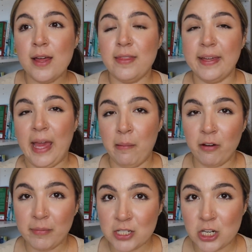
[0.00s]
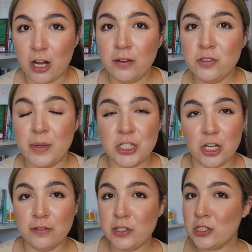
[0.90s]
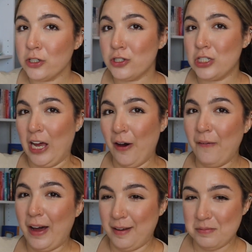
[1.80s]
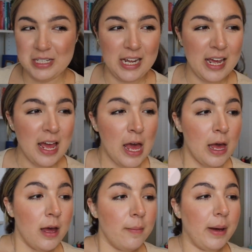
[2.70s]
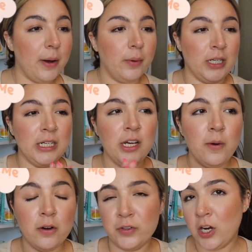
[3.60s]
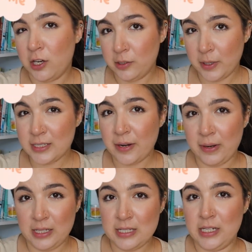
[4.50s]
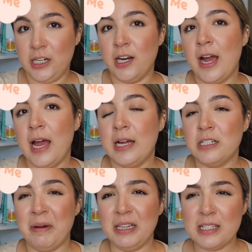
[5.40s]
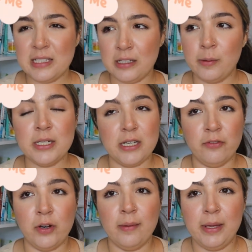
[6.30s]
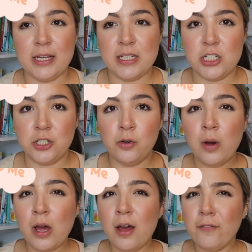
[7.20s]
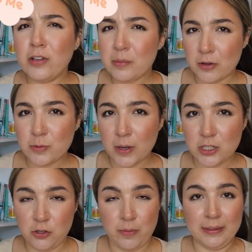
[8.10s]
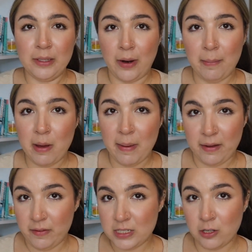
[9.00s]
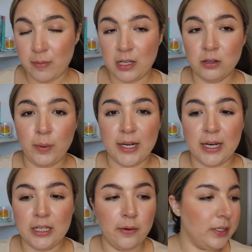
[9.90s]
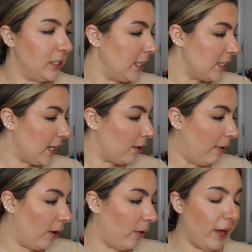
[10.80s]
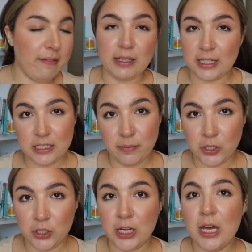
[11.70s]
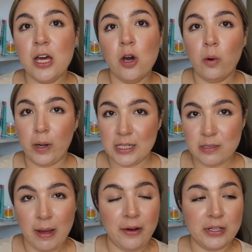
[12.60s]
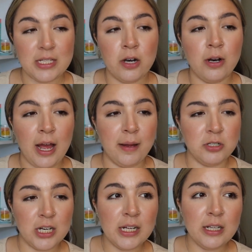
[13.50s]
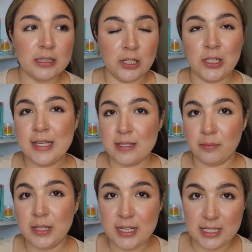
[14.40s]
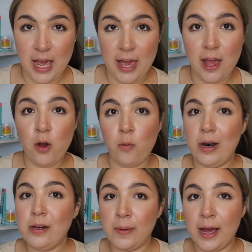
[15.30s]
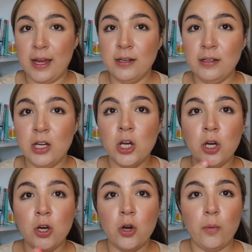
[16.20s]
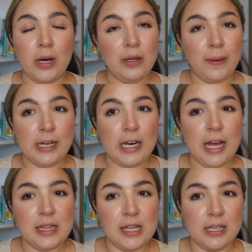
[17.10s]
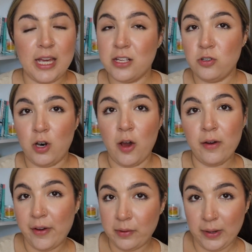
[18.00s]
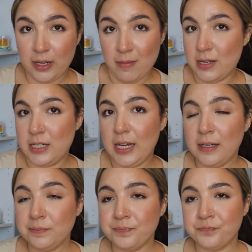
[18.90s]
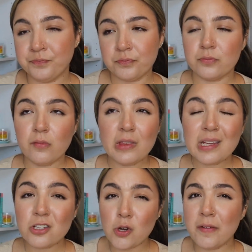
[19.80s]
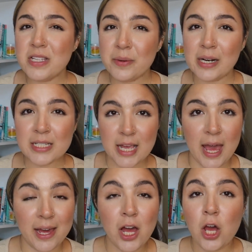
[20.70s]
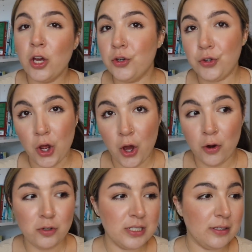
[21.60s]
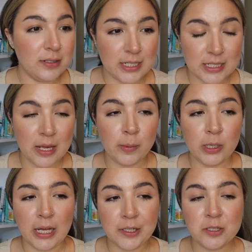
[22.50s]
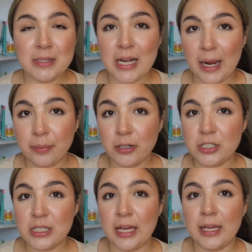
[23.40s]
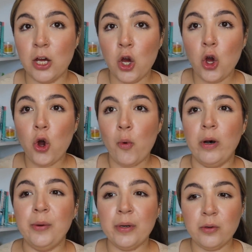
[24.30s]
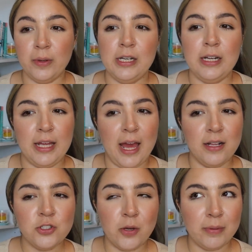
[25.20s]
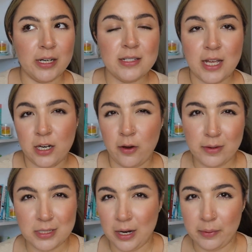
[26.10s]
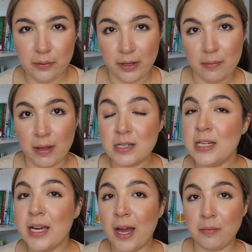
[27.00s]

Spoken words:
They came off my shelves, so my shelves just look so empty. But we're gonna go over all the books I read this year and make this a little bit different because I do, for the most part, do a monthly wrap up every single month where I kind of go in detail about if I liked a book, what it's about, etc. I'm just gonna literally simply say what I read, what I rated it, and then yes or no if I would recommend it. So obviously when I say no, just a little disclaimer, that just means I personally wouldn't want to read it again, so I'm gonna say no as in I wouldn't recommend it.